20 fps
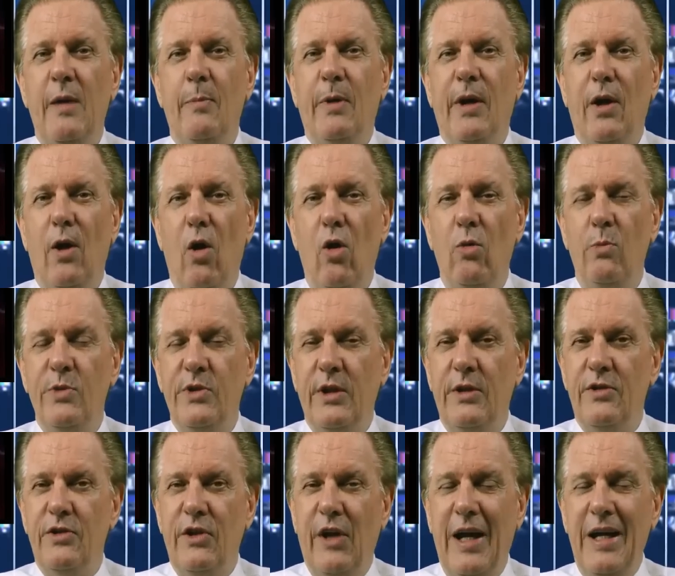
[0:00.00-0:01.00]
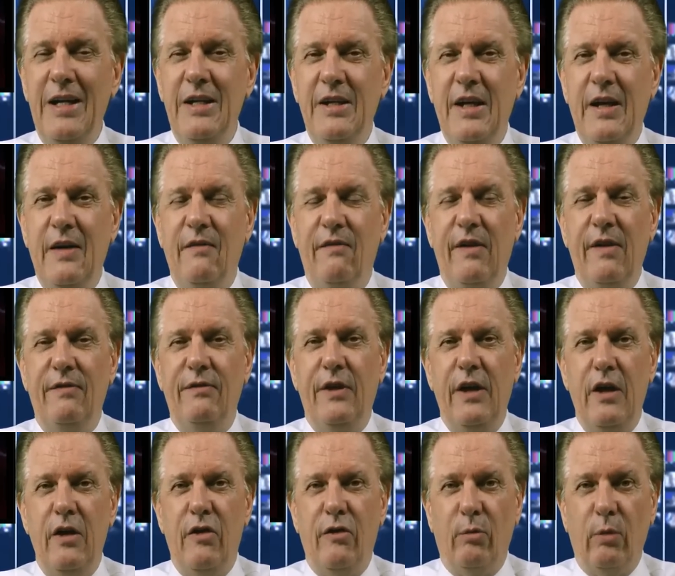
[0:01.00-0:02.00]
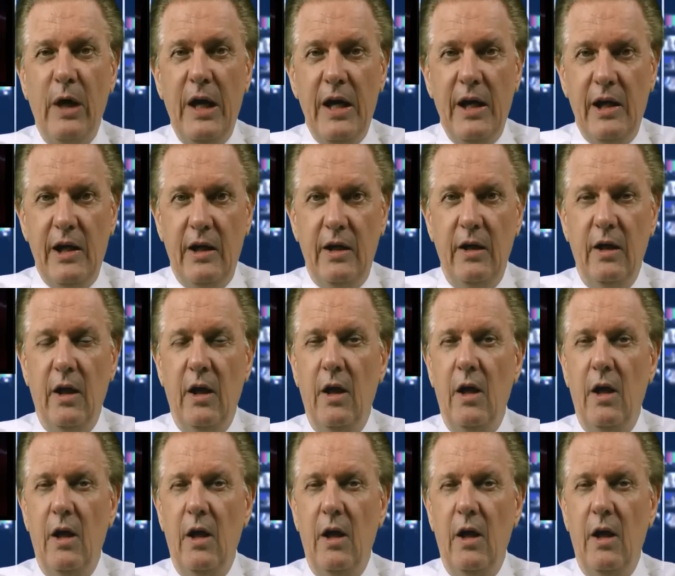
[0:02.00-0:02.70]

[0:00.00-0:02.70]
up at home since 1953.